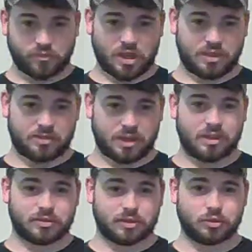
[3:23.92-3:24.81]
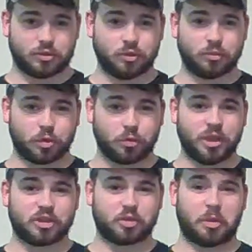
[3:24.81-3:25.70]
As a consumer,
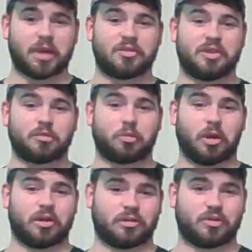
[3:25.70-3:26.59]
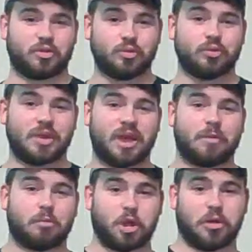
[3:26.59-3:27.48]
we expect these products to
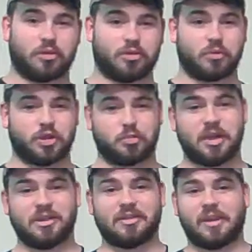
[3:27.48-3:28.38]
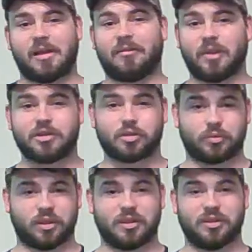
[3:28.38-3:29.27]
get better, which means that
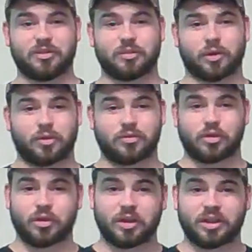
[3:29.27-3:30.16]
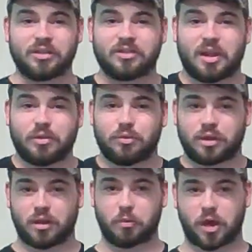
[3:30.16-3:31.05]
eventually these triggers are going to continue to
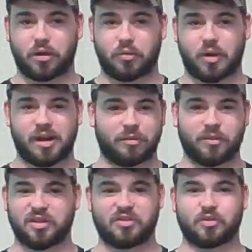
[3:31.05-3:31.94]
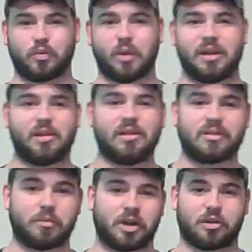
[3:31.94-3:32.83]
get better, right? I mean, it's just the way it is.
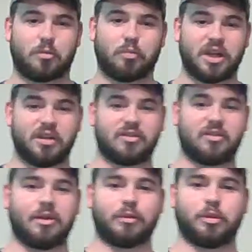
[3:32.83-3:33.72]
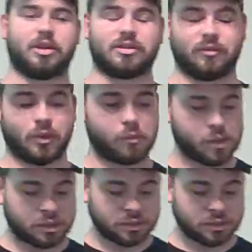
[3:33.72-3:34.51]
I'm not going to beat it to death because of it.